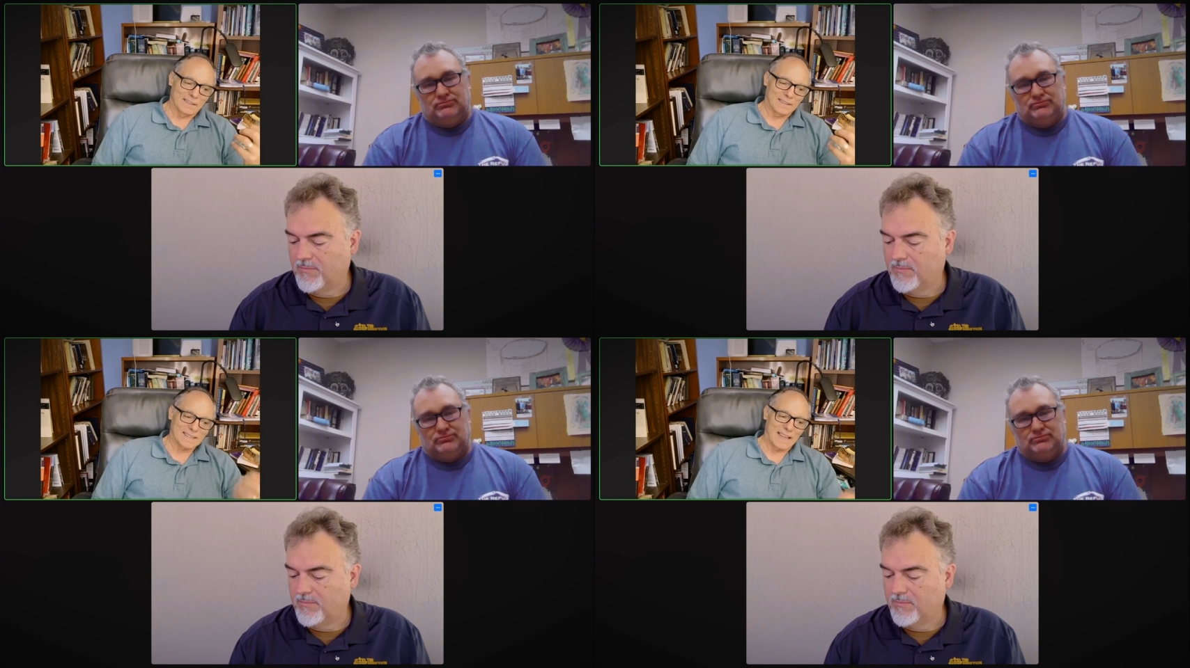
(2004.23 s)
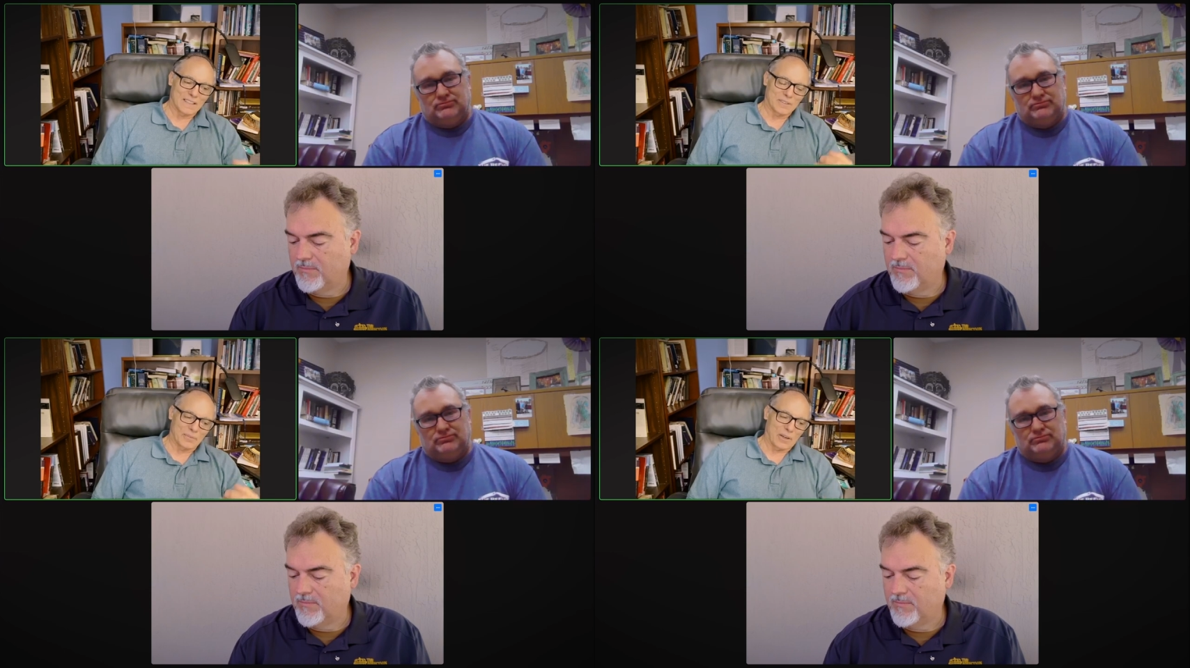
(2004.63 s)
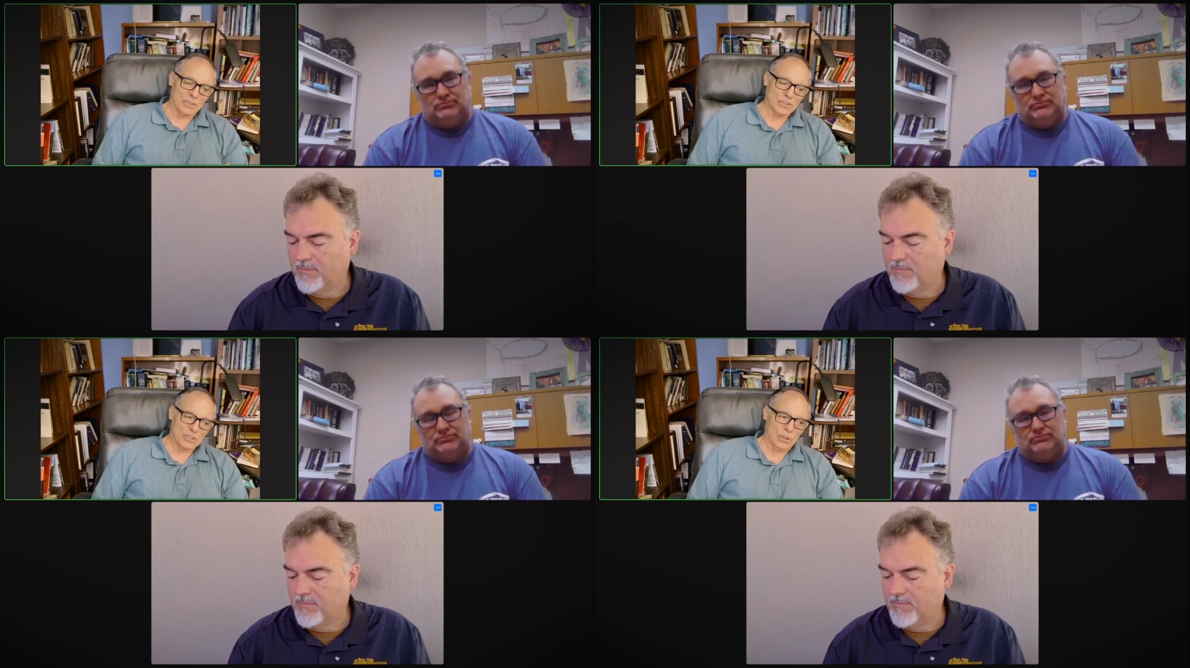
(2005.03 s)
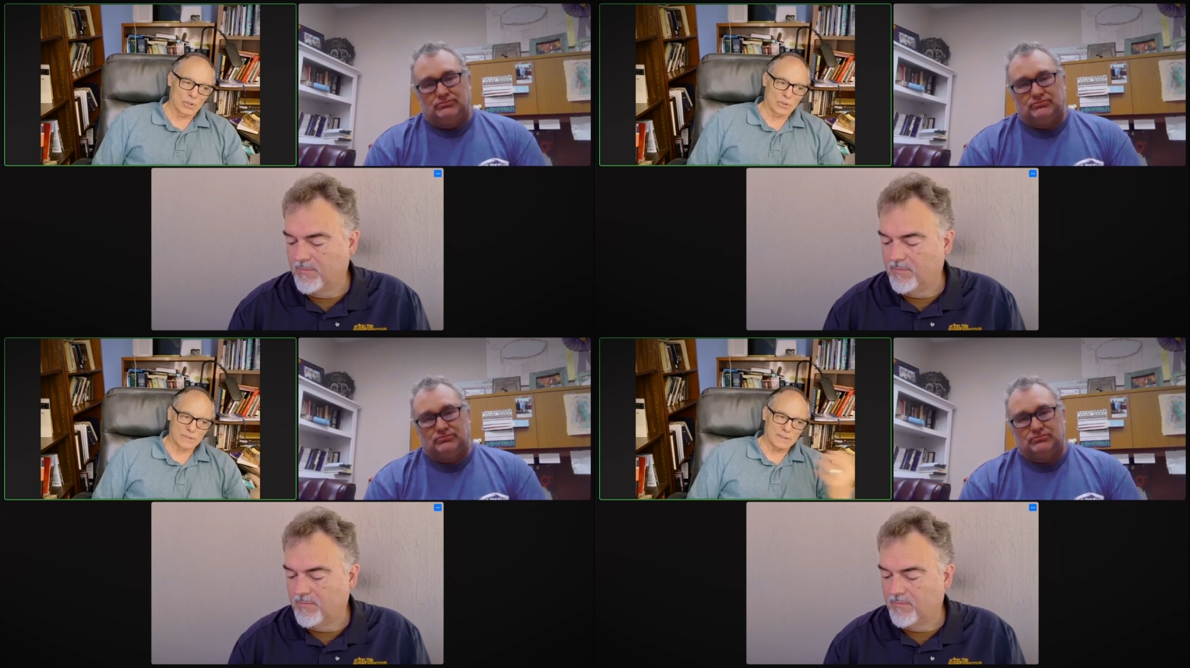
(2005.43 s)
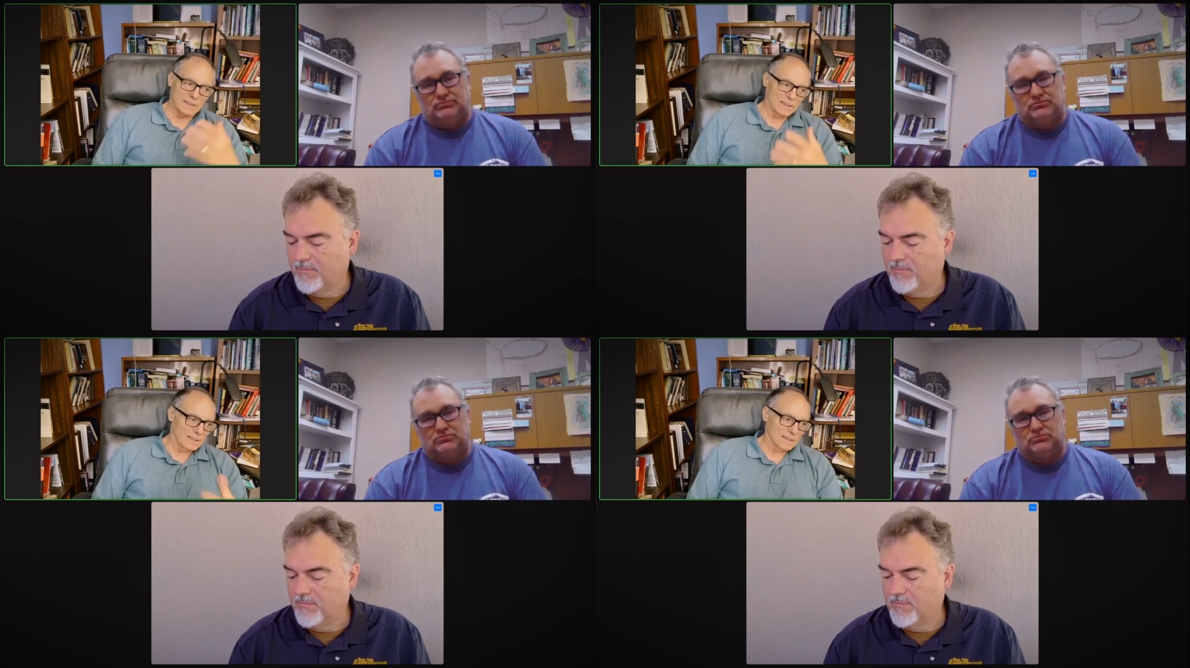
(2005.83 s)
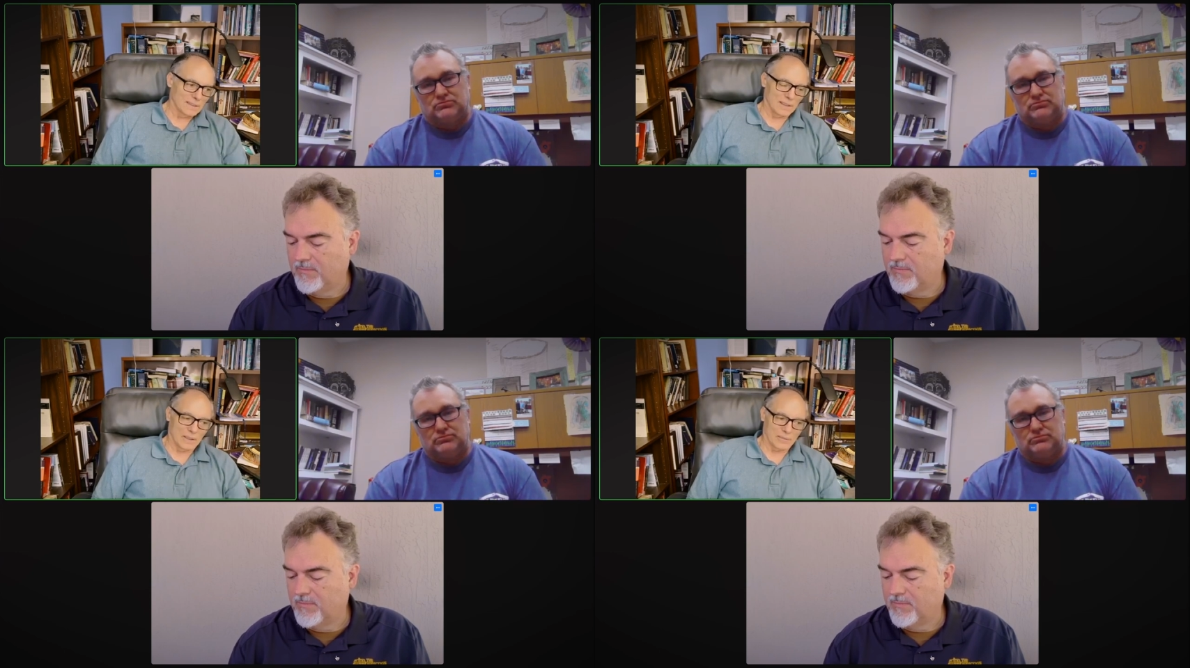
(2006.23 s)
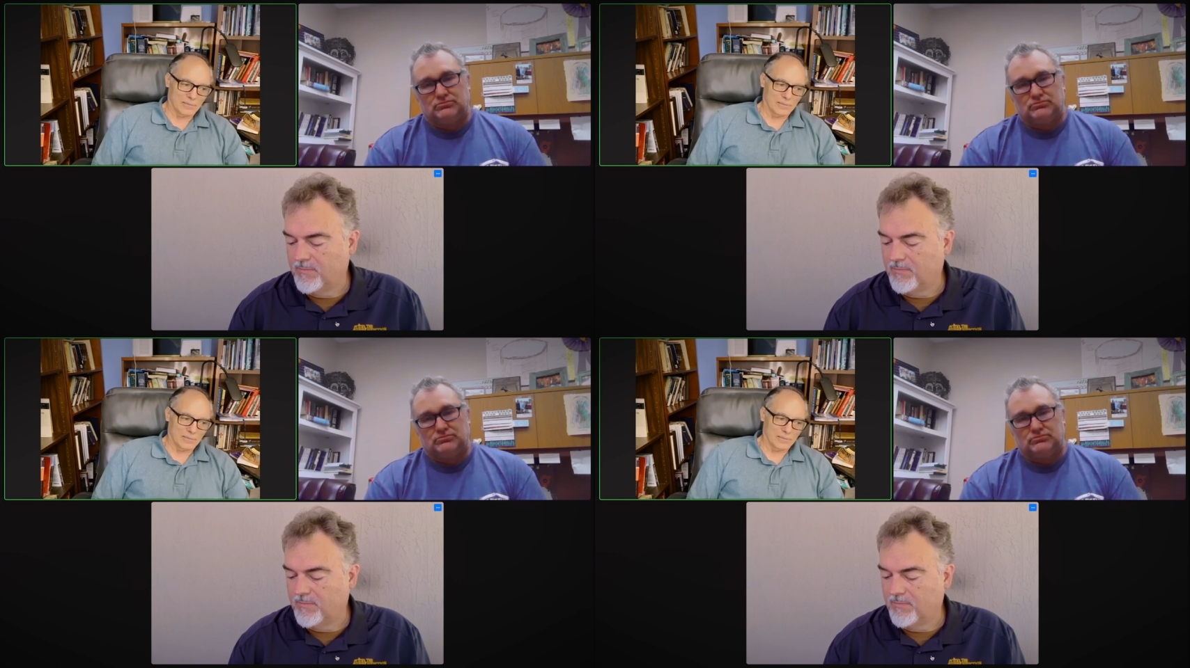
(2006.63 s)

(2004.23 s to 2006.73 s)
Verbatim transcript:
Speaker 1: satisfy our souls, you know,